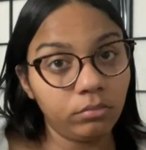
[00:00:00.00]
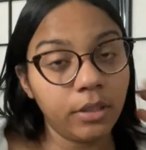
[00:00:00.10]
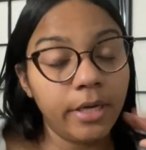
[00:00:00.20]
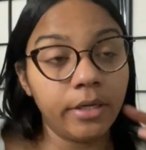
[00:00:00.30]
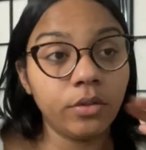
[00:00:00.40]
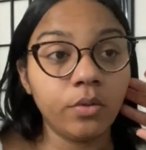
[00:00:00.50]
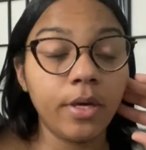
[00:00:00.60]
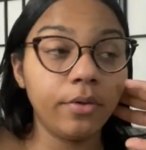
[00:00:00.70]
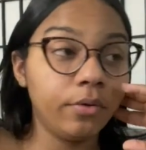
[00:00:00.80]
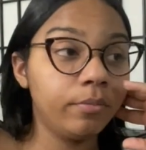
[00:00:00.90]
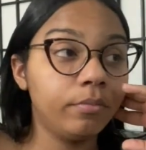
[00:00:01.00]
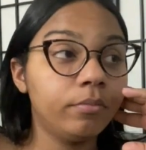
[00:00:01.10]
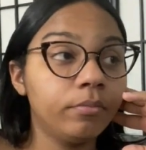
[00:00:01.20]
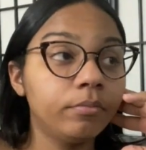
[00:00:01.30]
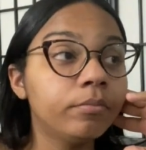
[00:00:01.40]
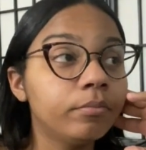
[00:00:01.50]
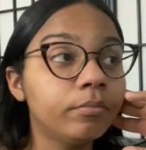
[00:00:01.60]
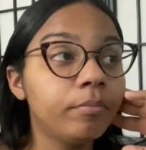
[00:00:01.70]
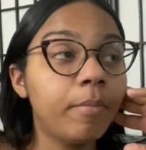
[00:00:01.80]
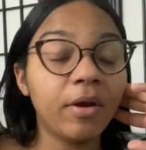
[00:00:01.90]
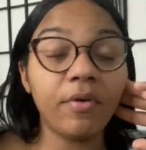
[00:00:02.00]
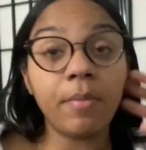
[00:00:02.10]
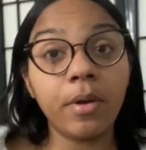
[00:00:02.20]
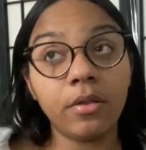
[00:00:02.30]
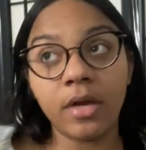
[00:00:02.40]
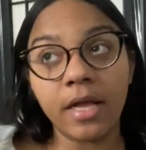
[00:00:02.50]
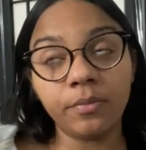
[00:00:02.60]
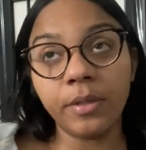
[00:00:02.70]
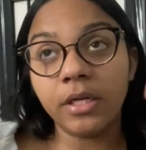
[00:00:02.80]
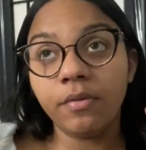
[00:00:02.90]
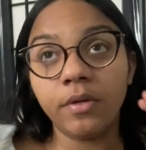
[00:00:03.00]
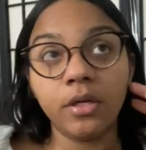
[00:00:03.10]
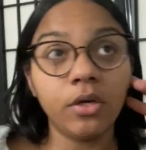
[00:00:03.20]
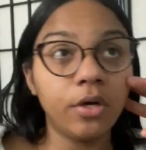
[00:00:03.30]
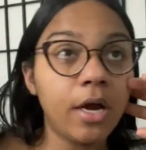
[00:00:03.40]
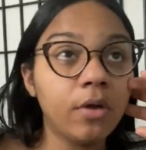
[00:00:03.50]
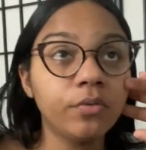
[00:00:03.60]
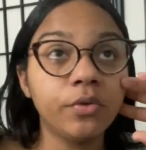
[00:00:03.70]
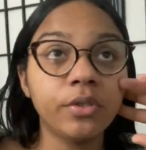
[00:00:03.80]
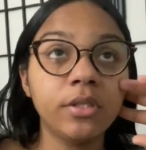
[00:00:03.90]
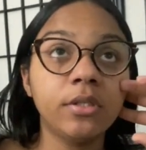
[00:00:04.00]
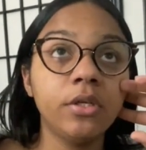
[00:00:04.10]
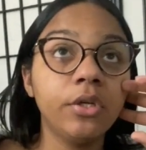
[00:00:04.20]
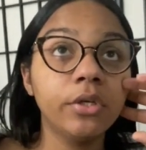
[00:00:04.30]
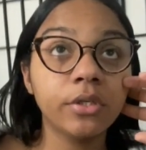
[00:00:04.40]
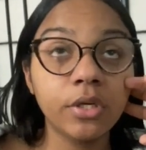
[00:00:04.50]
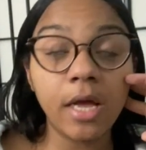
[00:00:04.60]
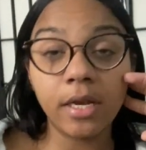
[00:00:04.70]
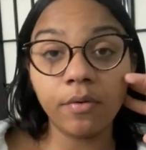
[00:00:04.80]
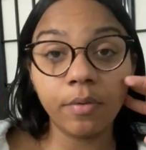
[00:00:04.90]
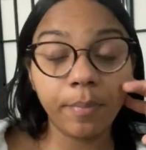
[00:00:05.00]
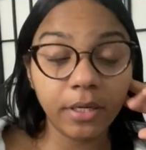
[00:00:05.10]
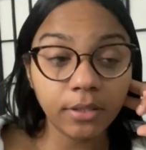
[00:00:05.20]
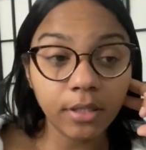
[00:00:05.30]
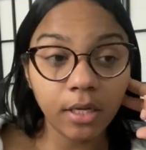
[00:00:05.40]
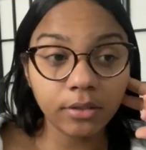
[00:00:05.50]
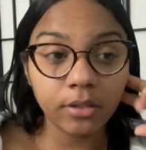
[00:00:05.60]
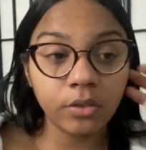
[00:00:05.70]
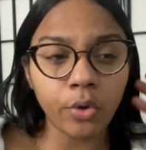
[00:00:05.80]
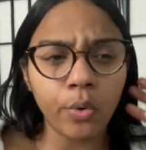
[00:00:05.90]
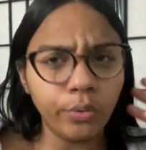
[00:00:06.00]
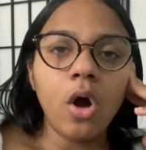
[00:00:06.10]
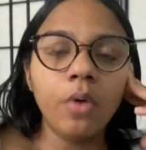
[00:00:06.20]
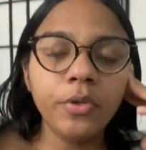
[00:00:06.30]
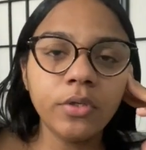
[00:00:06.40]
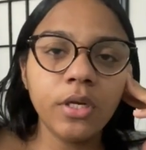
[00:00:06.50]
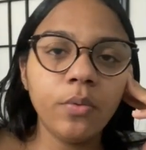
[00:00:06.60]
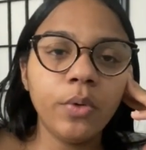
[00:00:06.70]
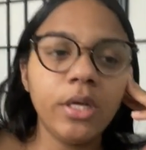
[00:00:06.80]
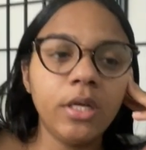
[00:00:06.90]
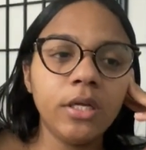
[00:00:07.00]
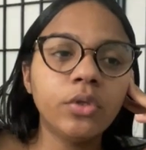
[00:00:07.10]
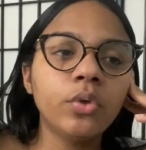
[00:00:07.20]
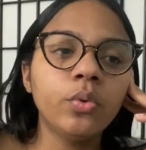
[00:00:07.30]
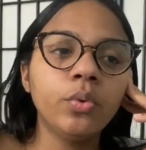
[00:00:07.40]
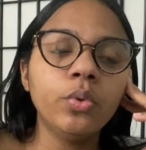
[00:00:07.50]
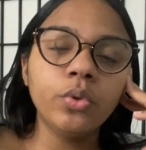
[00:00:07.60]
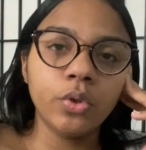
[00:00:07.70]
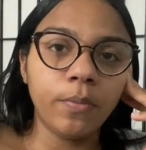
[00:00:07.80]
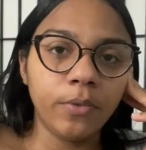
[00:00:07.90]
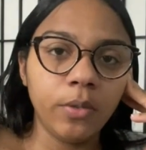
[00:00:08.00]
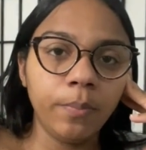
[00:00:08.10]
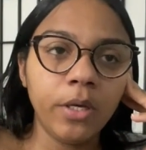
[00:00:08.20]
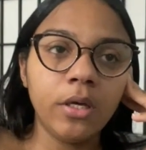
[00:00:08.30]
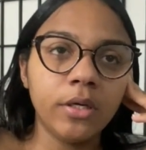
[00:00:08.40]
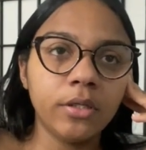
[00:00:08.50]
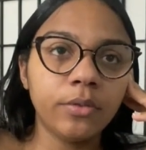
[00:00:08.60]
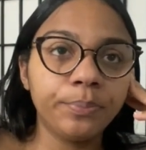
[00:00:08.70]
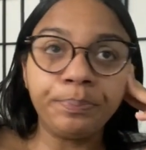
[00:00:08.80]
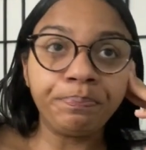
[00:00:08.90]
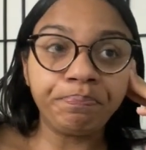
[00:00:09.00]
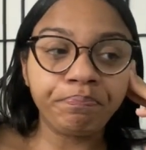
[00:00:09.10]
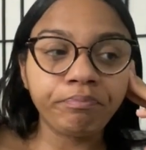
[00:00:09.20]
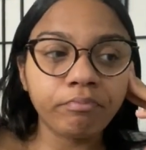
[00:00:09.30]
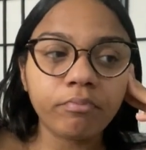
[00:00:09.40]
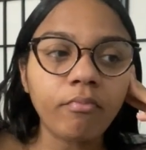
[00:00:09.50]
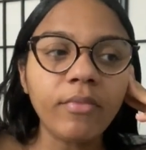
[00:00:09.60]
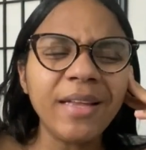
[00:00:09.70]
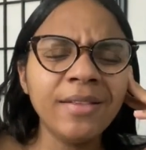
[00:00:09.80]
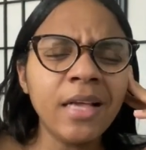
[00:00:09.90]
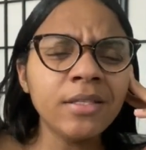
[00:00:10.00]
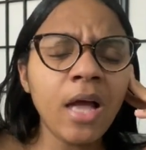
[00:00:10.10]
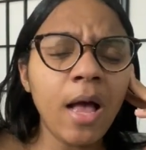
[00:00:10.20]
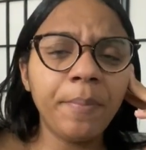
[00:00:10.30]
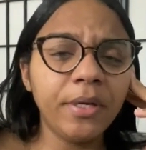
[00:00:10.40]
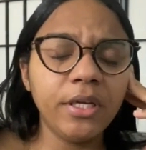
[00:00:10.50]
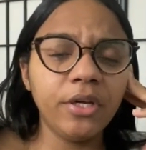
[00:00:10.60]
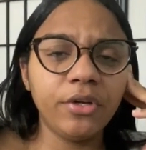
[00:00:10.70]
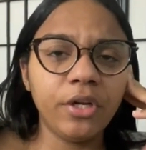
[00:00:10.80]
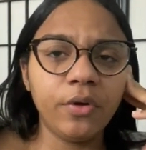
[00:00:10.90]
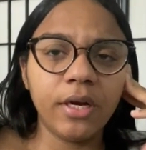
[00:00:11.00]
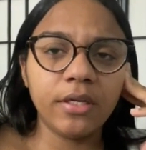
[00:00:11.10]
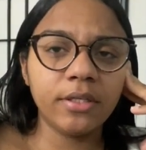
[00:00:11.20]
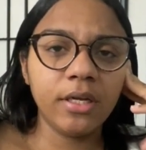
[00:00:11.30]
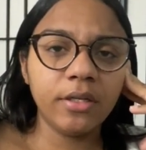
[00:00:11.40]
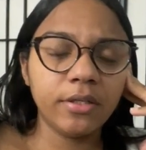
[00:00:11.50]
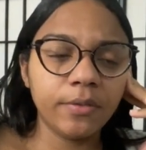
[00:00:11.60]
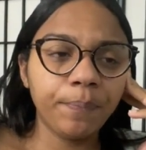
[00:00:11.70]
get it together. My grandmother has been living in her house for 60 years. She had never paid taxes. So obviously we need to do something, because that's not happening here in the United States.